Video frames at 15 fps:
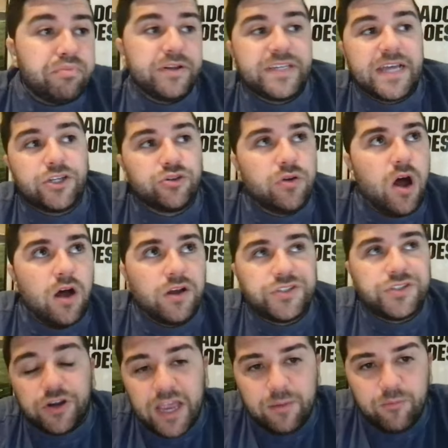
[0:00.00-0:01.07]
potential
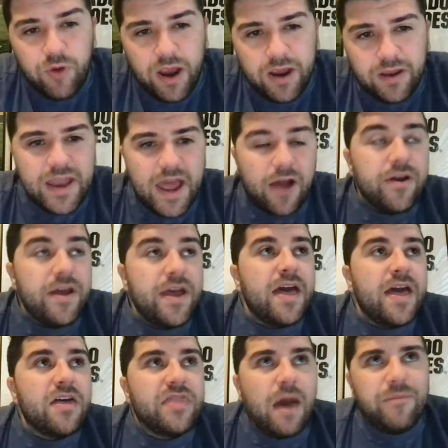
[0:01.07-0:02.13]
all-star game, right? Now,
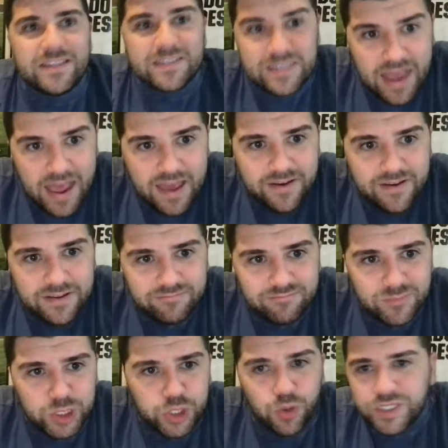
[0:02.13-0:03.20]
that being said,
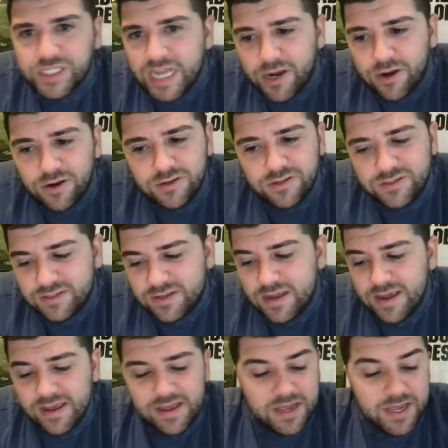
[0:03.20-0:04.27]
Shedeur
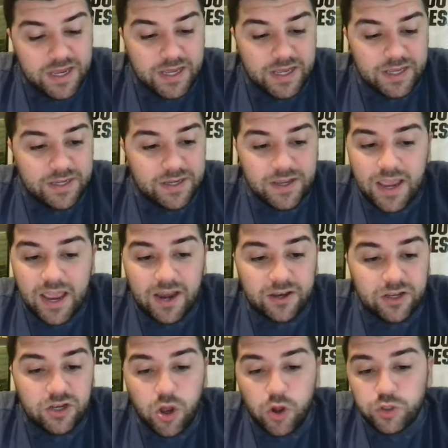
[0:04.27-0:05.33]
Sanders
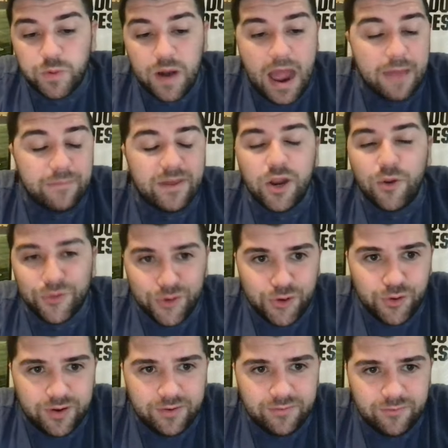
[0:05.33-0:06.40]
and Coach Prime, they know what
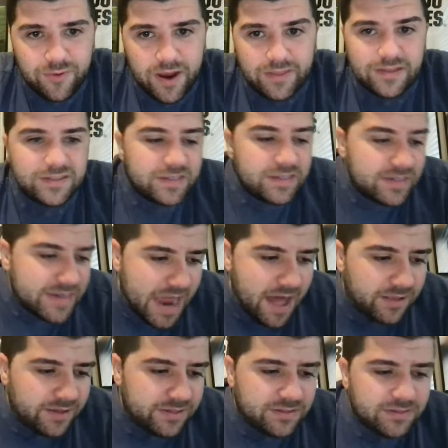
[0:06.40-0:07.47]
they're doing, right? This is in
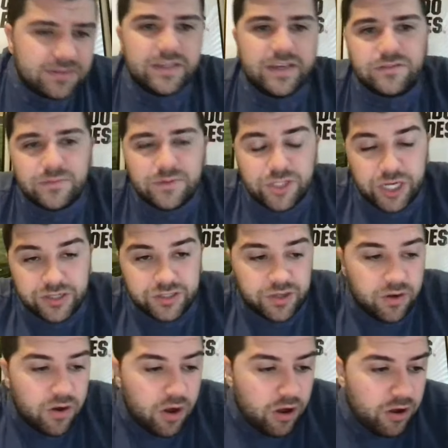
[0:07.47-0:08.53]
Dallas. It gives them a chance
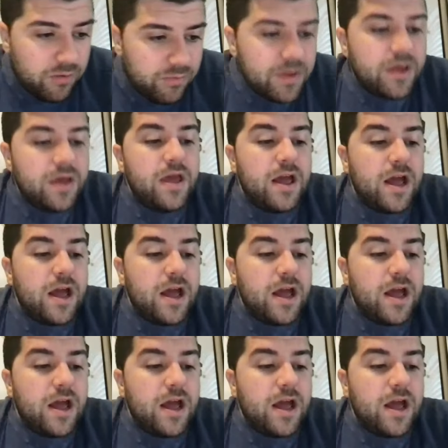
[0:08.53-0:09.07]
to go home,